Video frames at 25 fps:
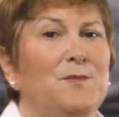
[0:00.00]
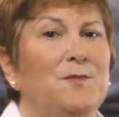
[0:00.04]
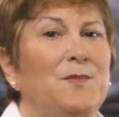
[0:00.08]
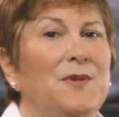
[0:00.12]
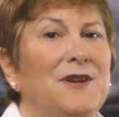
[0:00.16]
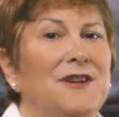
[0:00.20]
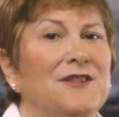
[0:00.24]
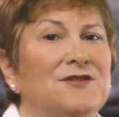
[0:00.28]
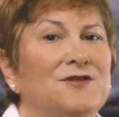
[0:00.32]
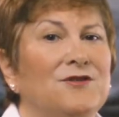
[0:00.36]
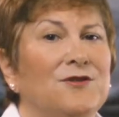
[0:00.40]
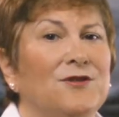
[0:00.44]

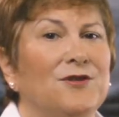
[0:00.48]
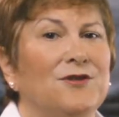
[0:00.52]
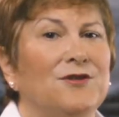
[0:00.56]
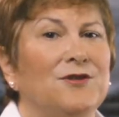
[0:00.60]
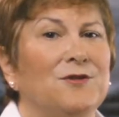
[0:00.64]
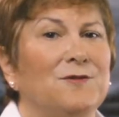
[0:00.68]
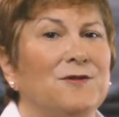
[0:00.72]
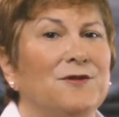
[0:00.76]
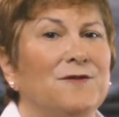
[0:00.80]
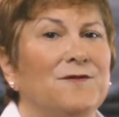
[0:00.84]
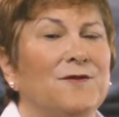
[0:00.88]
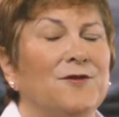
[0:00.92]
Be sure
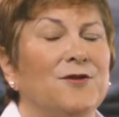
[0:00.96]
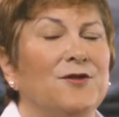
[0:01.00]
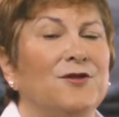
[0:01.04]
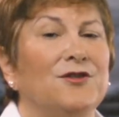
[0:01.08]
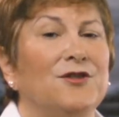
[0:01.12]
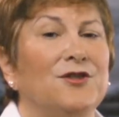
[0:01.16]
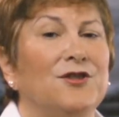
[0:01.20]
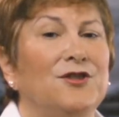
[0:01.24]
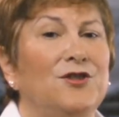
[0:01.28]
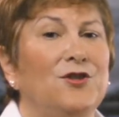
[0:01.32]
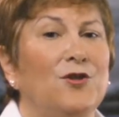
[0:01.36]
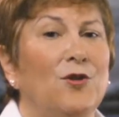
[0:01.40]
to refer
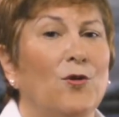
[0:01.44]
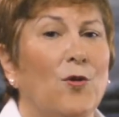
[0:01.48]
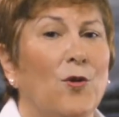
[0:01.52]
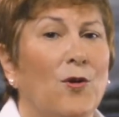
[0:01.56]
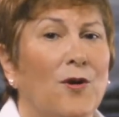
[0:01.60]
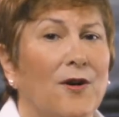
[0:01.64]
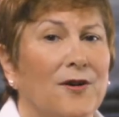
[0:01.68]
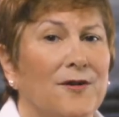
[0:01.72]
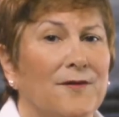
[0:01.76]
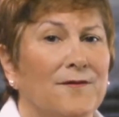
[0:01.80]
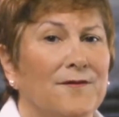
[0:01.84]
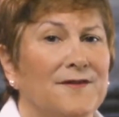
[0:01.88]
to
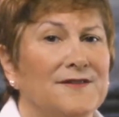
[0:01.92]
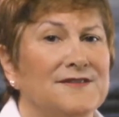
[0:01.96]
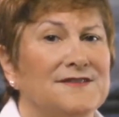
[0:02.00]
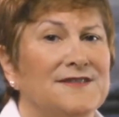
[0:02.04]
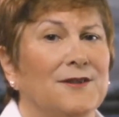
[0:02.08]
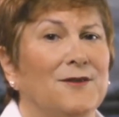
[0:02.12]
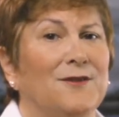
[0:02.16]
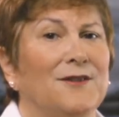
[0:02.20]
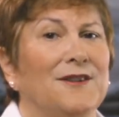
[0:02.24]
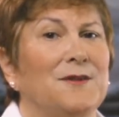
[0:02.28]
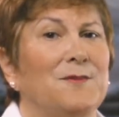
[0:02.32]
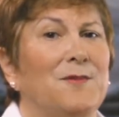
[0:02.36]
your
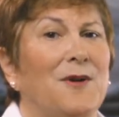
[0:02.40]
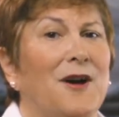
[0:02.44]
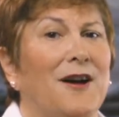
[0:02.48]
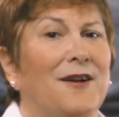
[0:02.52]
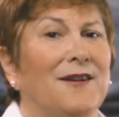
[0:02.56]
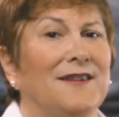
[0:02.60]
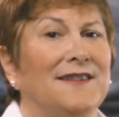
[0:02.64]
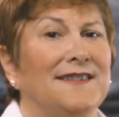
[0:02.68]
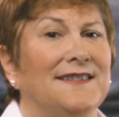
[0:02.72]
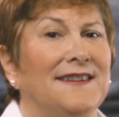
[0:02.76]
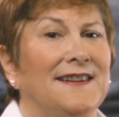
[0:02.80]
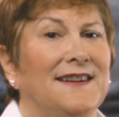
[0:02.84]
facility
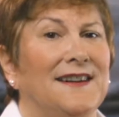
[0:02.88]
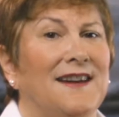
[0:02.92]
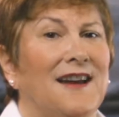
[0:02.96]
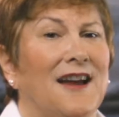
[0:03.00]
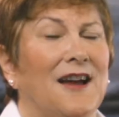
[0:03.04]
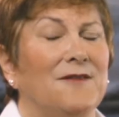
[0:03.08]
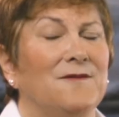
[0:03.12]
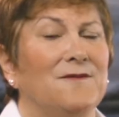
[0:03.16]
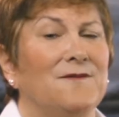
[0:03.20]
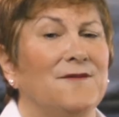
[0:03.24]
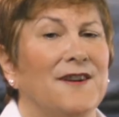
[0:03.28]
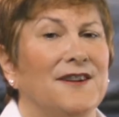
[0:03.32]
policy
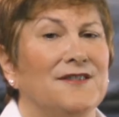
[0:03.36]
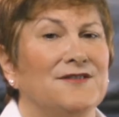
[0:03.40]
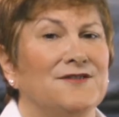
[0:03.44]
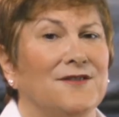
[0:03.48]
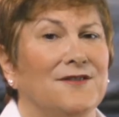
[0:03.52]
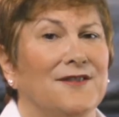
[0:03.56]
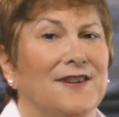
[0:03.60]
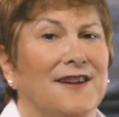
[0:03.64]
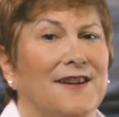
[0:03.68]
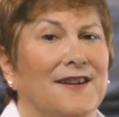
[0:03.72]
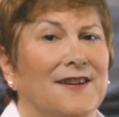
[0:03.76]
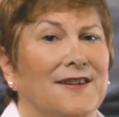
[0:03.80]
on
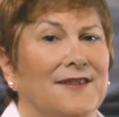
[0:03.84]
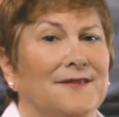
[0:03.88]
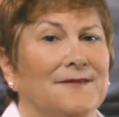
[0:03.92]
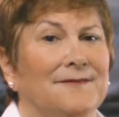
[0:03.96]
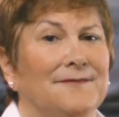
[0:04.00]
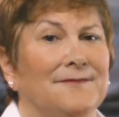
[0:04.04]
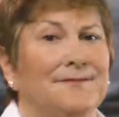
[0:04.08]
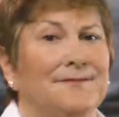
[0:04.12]
facial hair.